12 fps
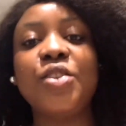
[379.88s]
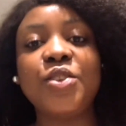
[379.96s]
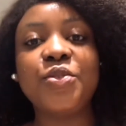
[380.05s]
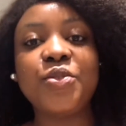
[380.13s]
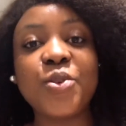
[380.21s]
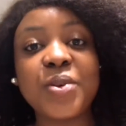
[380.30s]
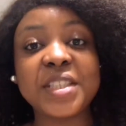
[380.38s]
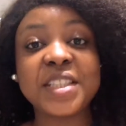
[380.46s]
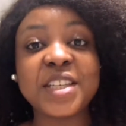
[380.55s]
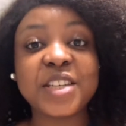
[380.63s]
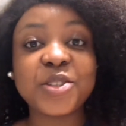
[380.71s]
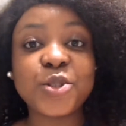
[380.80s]
you are
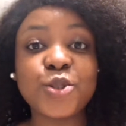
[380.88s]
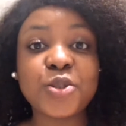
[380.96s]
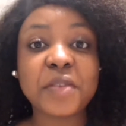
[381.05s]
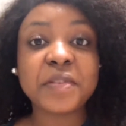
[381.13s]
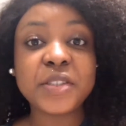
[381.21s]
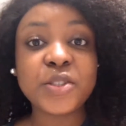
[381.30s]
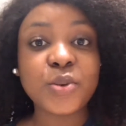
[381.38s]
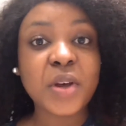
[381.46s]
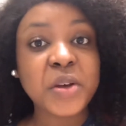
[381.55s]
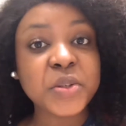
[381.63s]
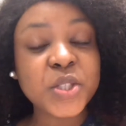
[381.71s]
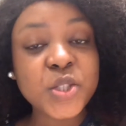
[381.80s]
seeking to travel to
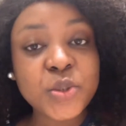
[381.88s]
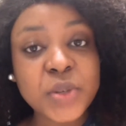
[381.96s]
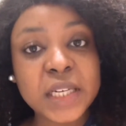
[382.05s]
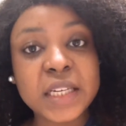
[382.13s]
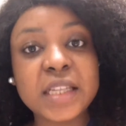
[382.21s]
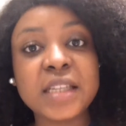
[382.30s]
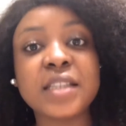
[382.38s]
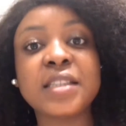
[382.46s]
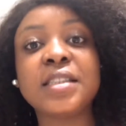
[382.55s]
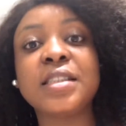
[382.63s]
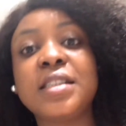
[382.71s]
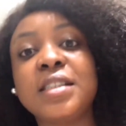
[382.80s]
Australia,
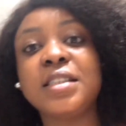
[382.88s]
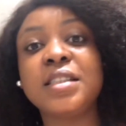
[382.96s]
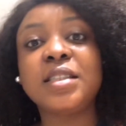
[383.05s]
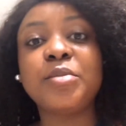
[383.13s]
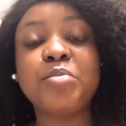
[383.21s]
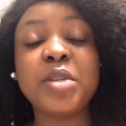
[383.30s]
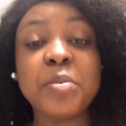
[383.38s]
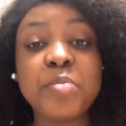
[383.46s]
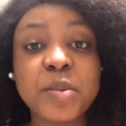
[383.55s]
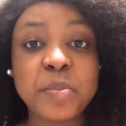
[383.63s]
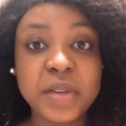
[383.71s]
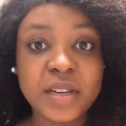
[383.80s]
be
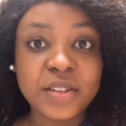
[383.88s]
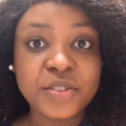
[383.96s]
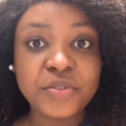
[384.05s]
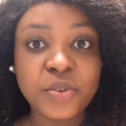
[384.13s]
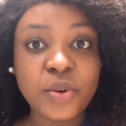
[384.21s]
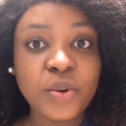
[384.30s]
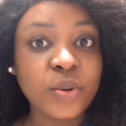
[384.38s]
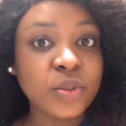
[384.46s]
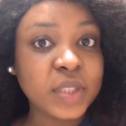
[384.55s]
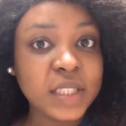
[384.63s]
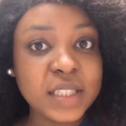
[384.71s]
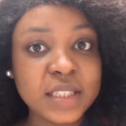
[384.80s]
prepared for
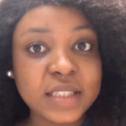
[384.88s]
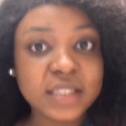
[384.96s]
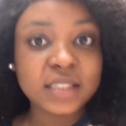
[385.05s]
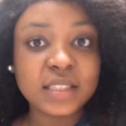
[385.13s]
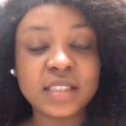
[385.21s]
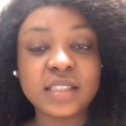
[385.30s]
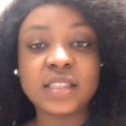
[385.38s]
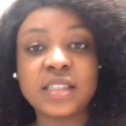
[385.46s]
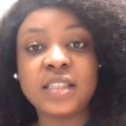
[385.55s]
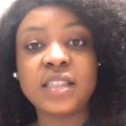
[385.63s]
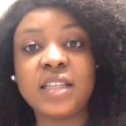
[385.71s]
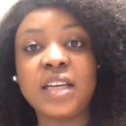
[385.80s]
all this.
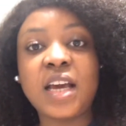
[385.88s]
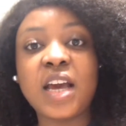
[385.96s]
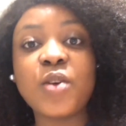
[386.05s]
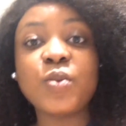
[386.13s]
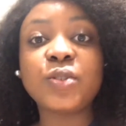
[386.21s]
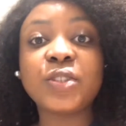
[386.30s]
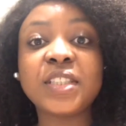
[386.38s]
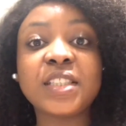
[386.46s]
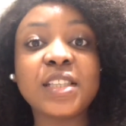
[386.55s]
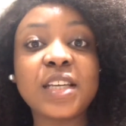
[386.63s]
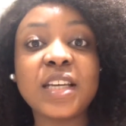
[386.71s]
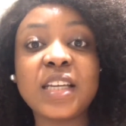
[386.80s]
I will not
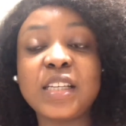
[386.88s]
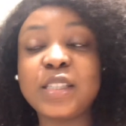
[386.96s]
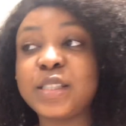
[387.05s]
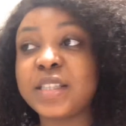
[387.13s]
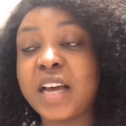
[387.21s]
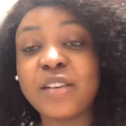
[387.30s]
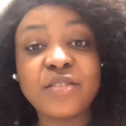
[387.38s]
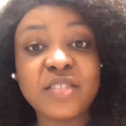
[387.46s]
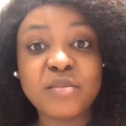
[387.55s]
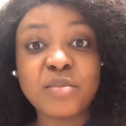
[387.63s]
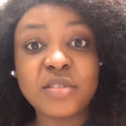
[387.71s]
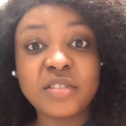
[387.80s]
say it's
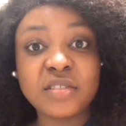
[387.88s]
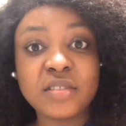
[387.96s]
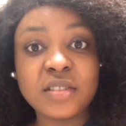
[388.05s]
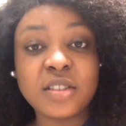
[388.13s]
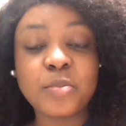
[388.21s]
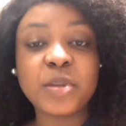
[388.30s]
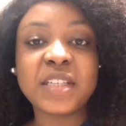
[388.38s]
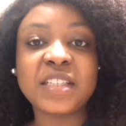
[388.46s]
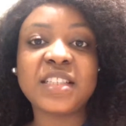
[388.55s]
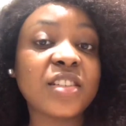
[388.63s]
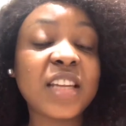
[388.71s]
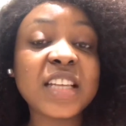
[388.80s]
comfortable, but
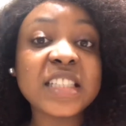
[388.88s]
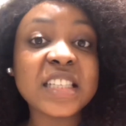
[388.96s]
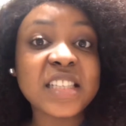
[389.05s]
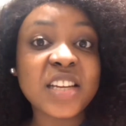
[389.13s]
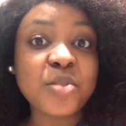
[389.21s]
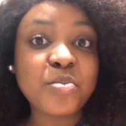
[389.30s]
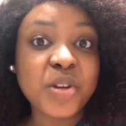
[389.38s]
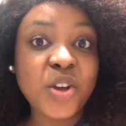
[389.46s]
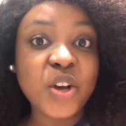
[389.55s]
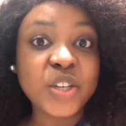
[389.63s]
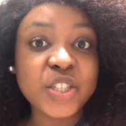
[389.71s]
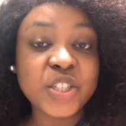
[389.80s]
it's a necessary
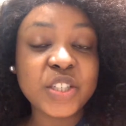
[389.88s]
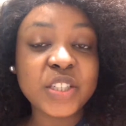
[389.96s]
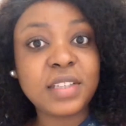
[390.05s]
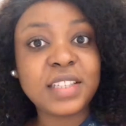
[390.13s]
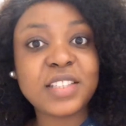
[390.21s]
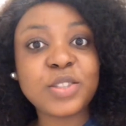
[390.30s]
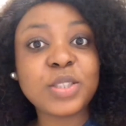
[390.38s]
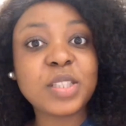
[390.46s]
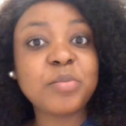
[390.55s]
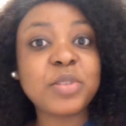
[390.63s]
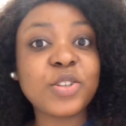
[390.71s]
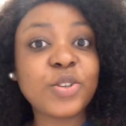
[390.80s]
precaution. not
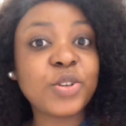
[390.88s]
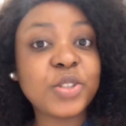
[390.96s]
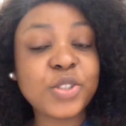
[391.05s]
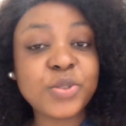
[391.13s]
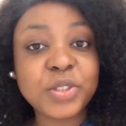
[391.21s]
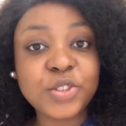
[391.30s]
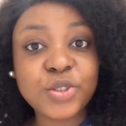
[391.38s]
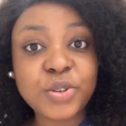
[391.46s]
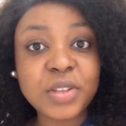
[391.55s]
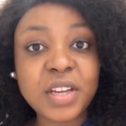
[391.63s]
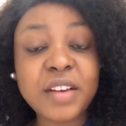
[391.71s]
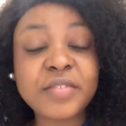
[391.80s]
something you're going to
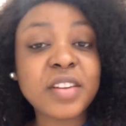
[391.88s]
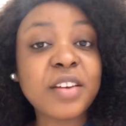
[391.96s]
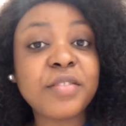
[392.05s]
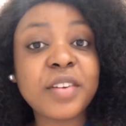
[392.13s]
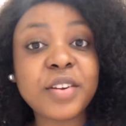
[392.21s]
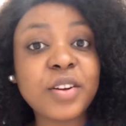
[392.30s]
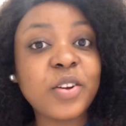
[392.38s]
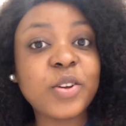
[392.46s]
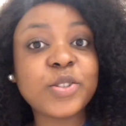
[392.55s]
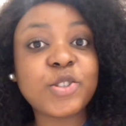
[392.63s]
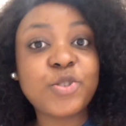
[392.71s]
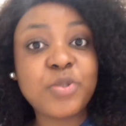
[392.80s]
enjoy after a very
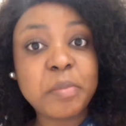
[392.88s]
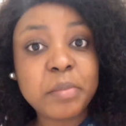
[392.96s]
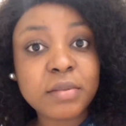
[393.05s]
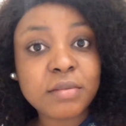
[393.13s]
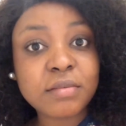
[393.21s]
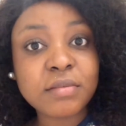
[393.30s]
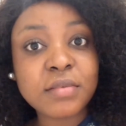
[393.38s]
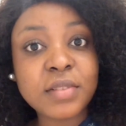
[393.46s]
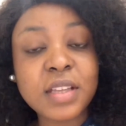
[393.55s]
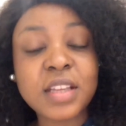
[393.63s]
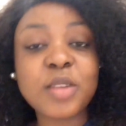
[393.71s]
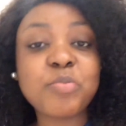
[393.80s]
long trip.
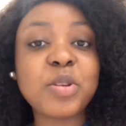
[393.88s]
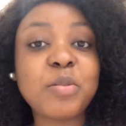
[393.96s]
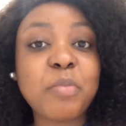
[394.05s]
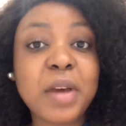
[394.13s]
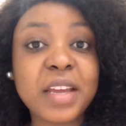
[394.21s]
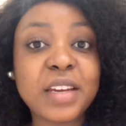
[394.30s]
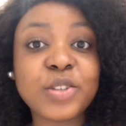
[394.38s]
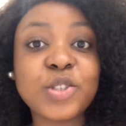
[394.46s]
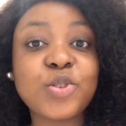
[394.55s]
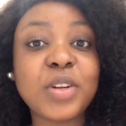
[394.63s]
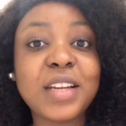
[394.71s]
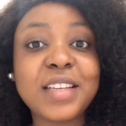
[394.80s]
Keep in mind,
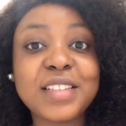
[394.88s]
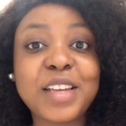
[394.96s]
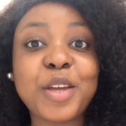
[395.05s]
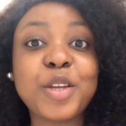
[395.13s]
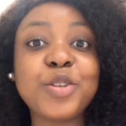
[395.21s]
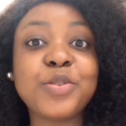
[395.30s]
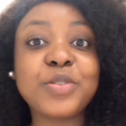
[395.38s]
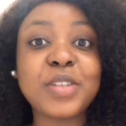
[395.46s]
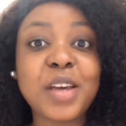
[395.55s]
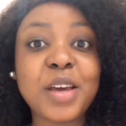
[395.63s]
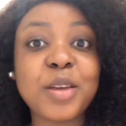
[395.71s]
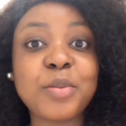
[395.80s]
Australia is ahead of
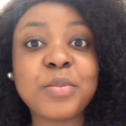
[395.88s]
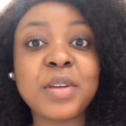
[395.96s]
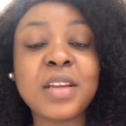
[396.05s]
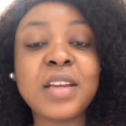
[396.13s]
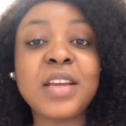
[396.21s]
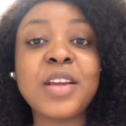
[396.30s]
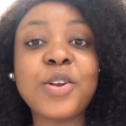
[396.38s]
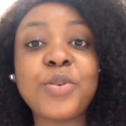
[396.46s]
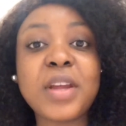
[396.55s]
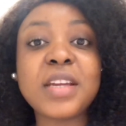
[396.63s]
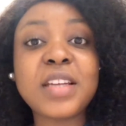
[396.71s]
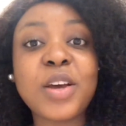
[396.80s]
time.
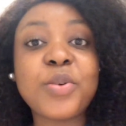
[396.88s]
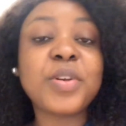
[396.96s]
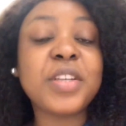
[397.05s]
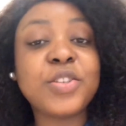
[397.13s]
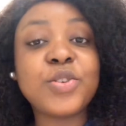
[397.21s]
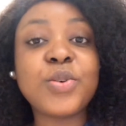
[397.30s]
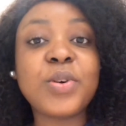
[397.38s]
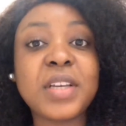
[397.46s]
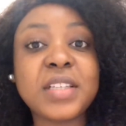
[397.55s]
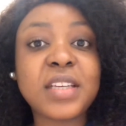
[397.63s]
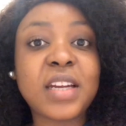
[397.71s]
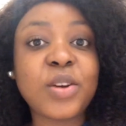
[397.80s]
Right now in Dubai
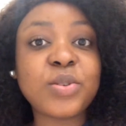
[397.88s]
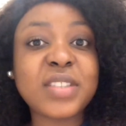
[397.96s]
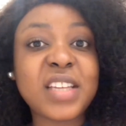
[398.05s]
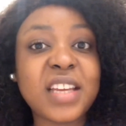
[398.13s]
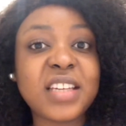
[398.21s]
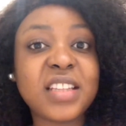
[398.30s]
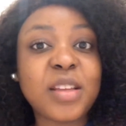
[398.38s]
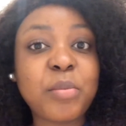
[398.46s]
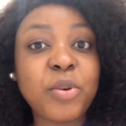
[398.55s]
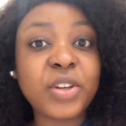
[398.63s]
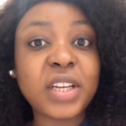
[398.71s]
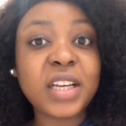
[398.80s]
it's around 10 in the
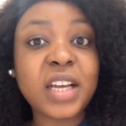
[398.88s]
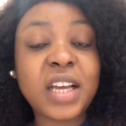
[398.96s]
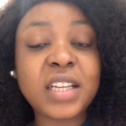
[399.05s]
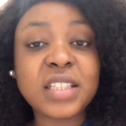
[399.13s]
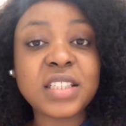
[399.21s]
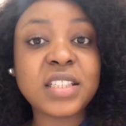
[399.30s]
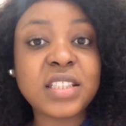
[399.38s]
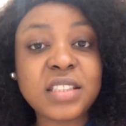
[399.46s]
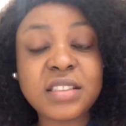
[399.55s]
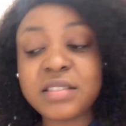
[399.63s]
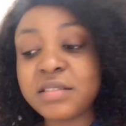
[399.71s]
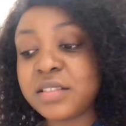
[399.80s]
morning, and
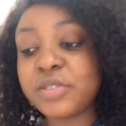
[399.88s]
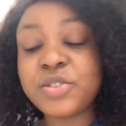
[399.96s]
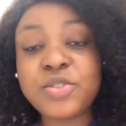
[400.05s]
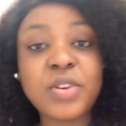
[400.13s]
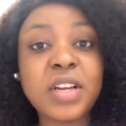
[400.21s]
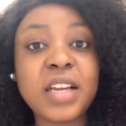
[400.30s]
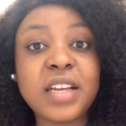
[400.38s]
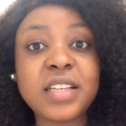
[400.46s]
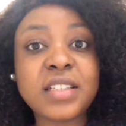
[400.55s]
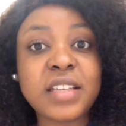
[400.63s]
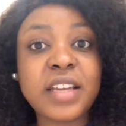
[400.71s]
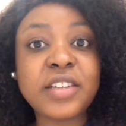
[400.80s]
in Australia
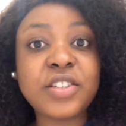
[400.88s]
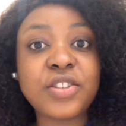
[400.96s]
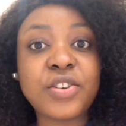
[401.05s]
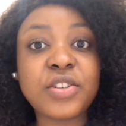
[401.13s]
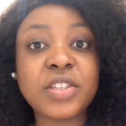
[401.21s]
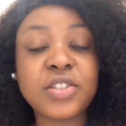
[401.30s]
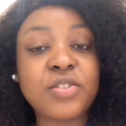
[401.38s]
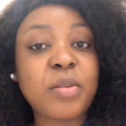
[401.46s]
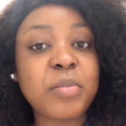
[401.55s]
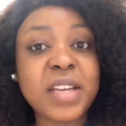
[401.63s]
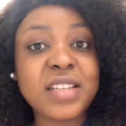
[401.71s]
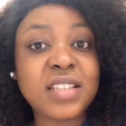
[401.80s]
it's 8:30, so
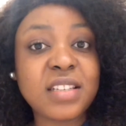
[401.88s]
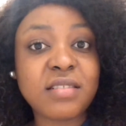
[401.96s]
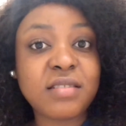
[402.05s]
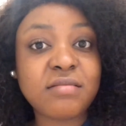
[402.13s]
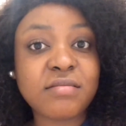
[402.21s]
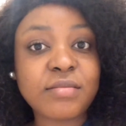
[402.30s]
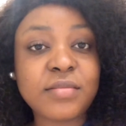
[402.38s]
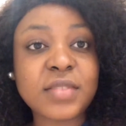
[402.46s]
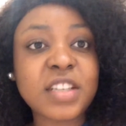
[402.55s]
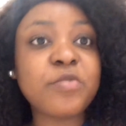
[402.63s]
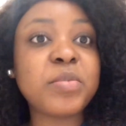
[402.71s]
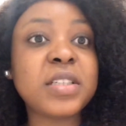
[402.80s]
I'm guessing
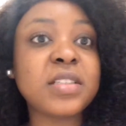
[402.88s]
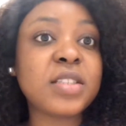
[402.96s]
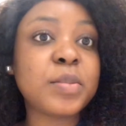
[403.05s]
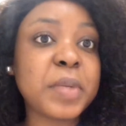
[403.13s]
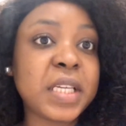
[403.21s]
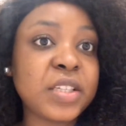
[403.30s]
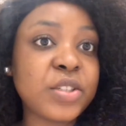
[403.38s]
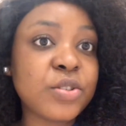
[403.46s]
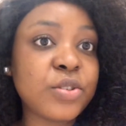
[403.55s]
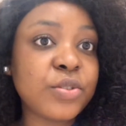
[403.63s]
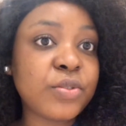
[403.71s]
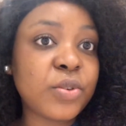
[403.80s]
we've been speaking to
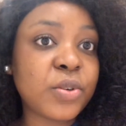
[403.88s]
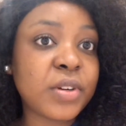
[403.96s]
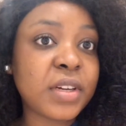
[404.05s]
you for